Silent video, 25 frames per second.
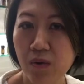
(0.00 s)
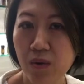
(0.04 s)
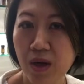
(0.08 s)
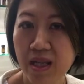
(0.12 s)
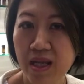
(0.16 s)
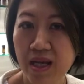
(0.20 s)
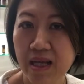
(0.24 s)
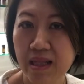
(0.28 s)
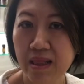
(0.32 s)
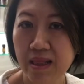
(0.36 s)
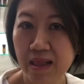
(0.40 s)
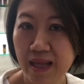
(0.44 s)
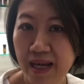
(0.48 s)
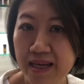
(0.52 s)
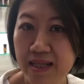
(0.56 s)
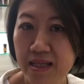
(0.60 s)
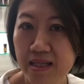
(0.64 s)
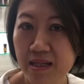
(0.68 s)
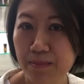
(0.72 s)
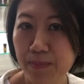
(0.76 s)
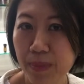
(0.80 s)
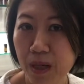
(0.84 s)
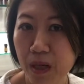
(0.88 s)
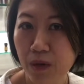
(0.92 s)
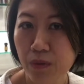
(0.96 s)
what I liked
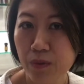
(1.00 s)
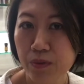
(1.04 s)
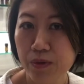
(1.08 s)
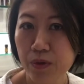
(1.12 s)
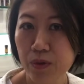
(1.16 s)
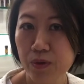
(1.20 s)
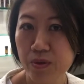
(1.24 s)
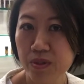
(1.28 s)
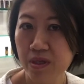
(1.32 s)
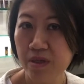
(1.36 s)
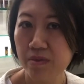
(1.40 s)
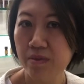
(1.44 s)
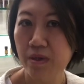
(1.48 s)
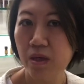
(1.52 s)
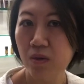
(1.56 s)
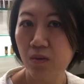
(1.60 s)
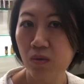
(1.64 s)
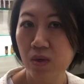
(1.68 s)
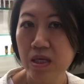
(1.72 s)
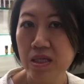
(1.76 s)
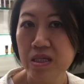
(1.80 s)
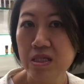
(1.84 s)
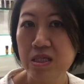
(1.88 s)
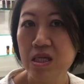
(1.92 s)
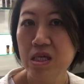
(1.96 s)
about doTERRA
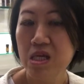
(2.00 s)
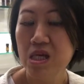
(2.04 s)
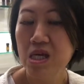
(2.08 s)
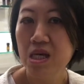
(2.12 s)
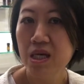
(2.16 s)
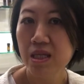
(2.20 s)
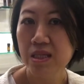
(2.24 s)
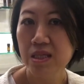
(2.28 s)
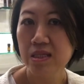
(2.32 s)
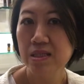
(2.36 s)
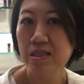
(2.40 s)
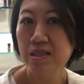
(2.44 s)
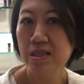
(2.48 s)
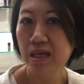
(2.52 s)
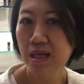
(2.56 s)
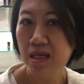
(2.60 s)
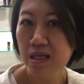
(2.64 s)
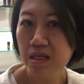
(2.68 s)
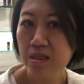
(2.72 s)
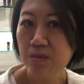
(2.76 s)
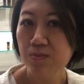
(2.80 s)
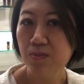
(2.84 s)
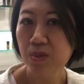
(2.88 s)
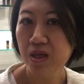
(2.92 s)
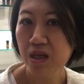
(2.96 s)
was the
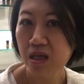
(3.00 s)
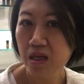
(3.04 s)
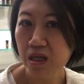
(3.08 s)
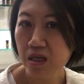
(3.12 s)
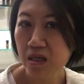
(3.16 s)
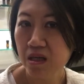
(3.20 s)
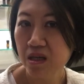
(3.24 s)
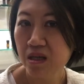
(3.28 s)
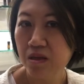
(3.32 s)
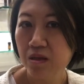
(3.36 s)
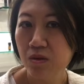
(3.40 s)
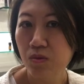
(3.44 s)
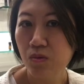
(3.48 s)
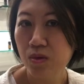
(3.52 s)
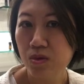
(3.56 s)
science behind it.